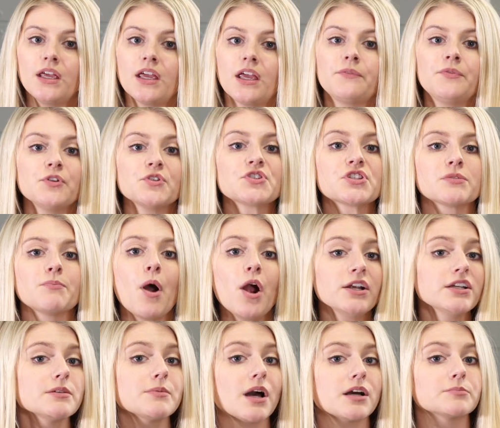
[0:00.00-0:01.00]
If you're
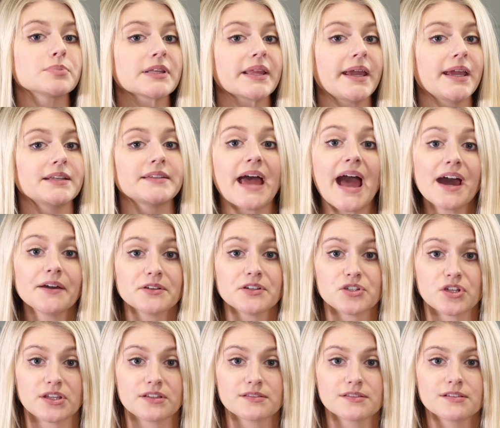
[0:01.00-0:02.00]
smart about planned
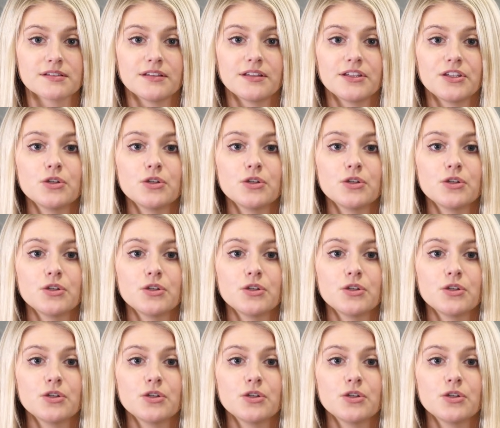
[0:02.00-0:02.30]
outages,